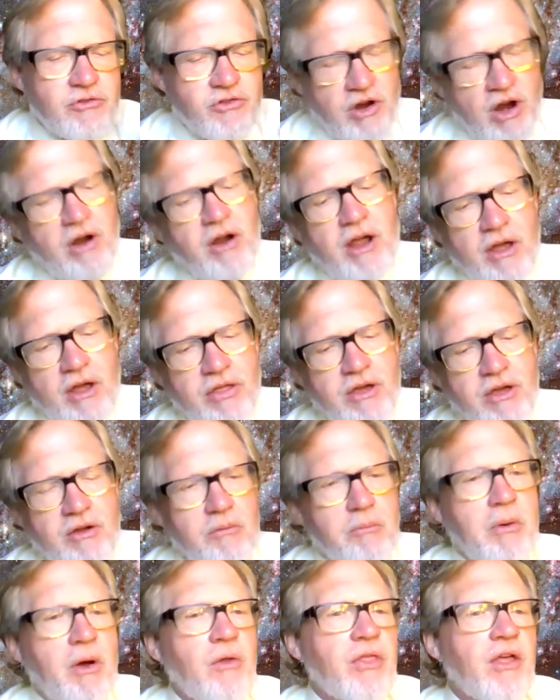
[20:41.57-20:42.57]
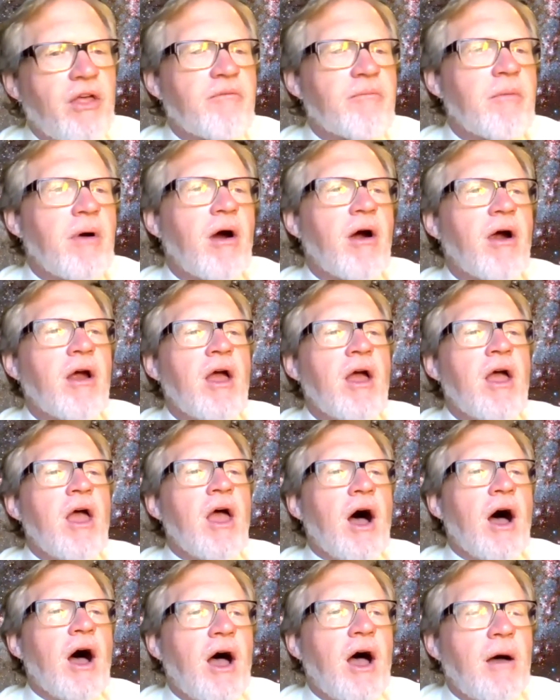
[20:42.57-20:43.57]
Jerry, I think, or both of them are,
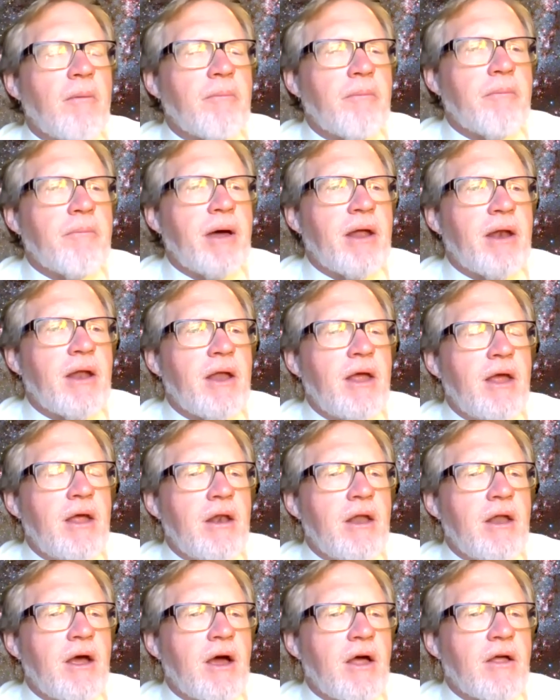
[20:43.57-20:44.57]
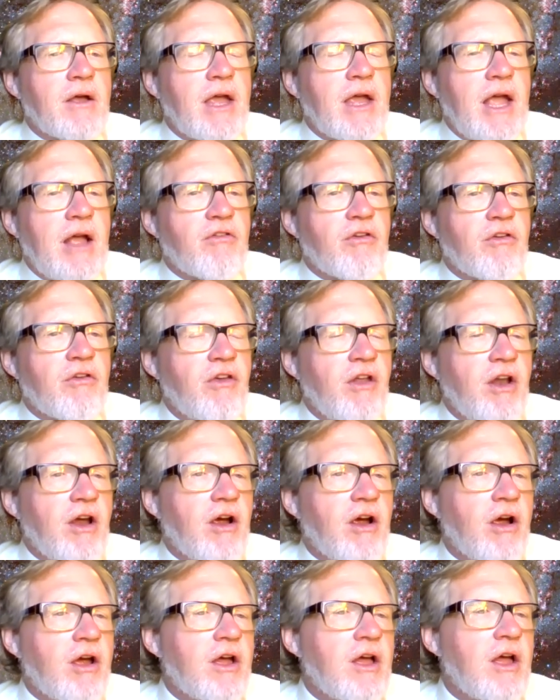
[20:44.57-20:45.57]
um, but in uh, Kansas
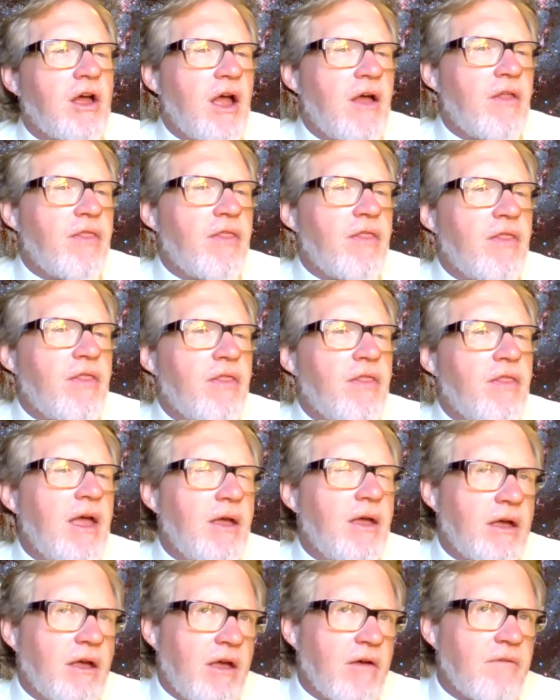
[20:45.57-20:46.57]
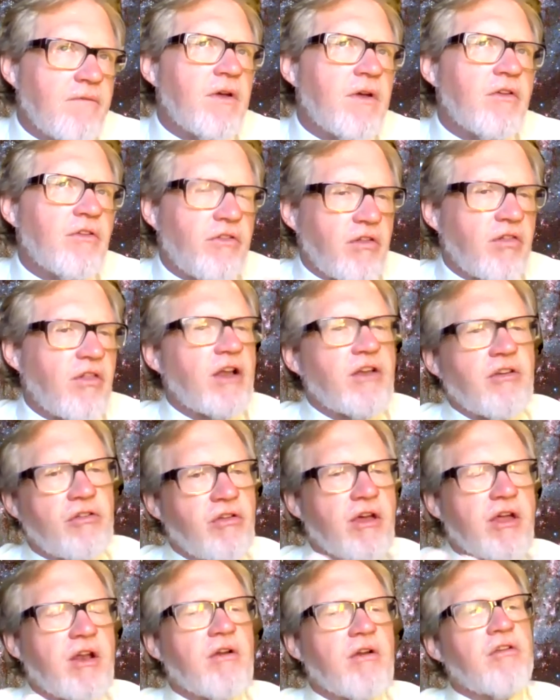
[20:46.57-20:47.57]
City area, and they convinced the
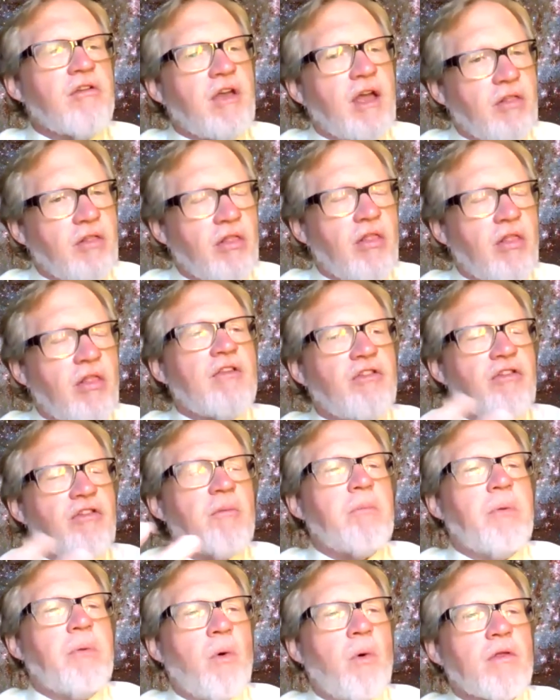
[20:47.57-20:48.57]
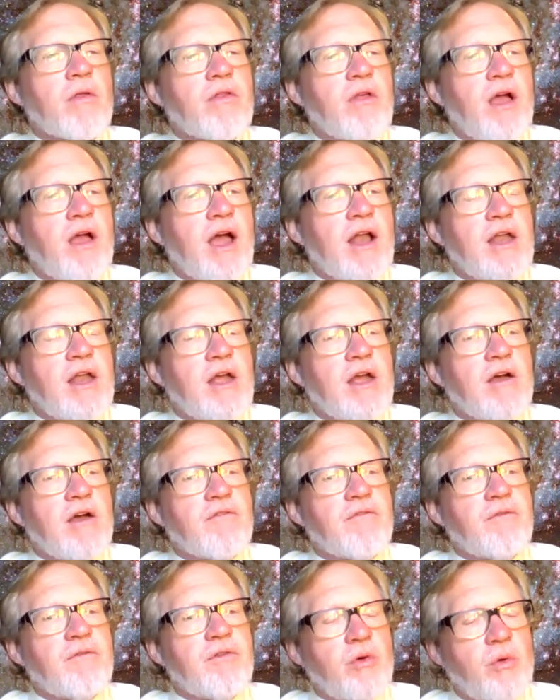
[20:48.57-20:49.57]
legislator to say, let's support the
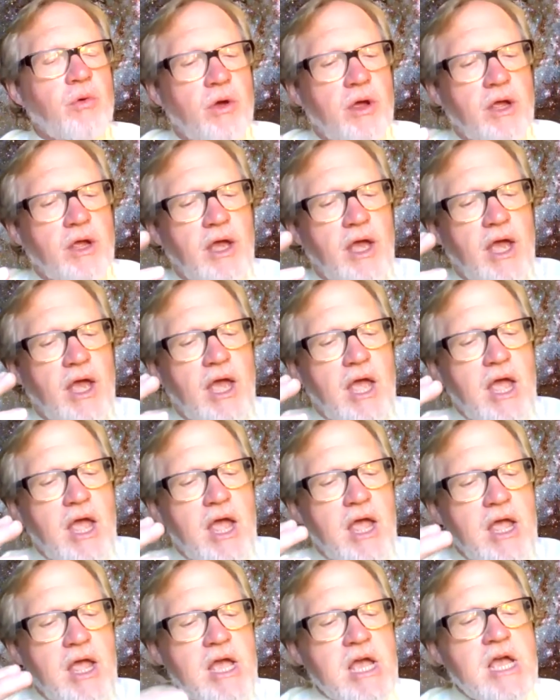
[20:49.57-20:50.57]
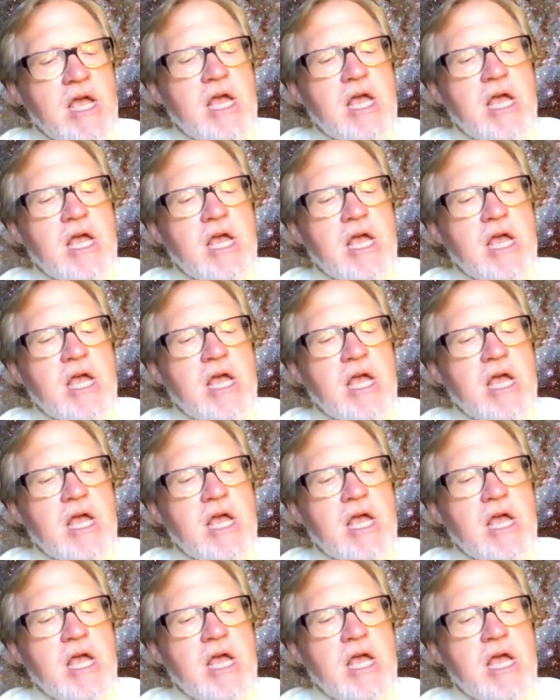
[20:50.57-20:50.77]
idea of doing a